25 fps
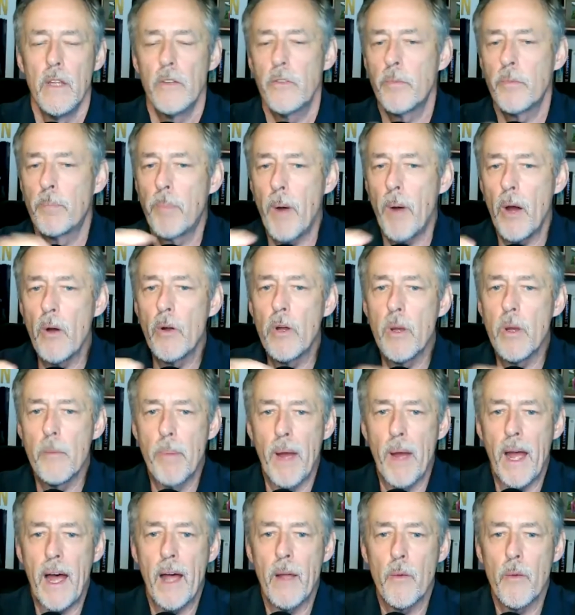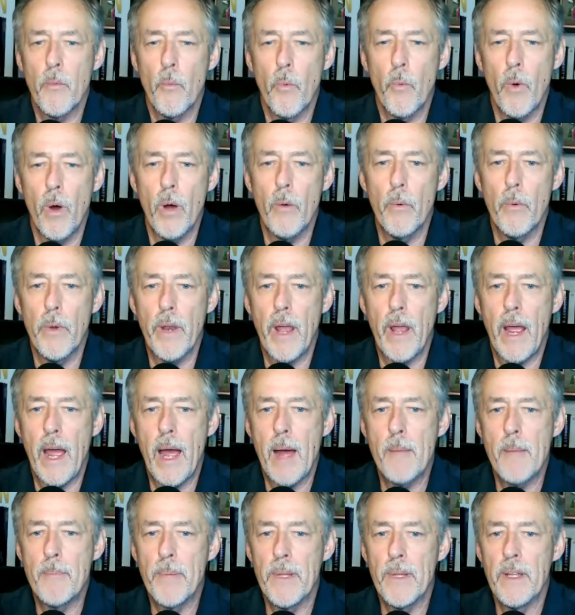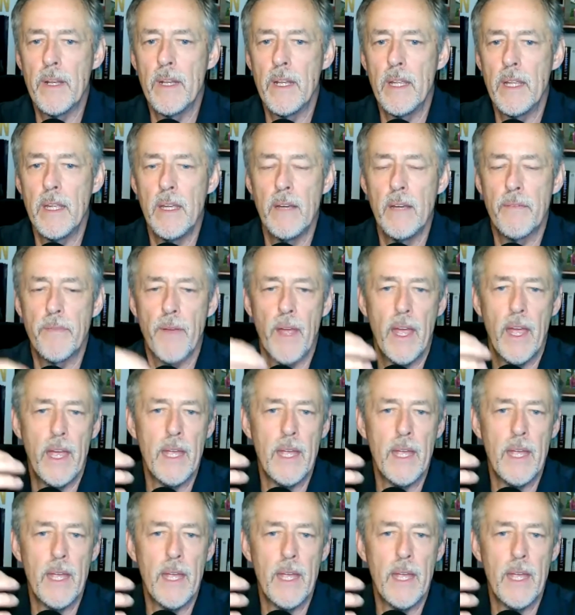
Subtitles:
spoke about what would happen if